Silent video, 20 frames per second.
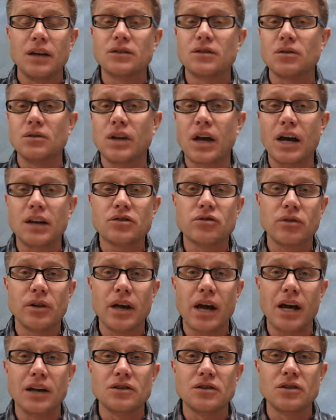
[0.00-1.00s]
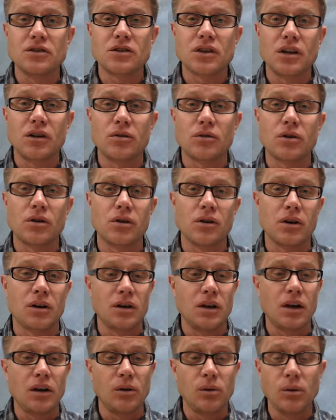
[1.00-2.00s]
And so natural hazards can occur
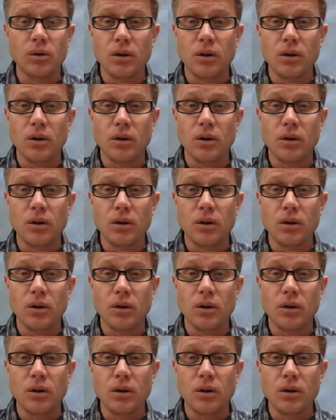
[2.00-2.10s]
at a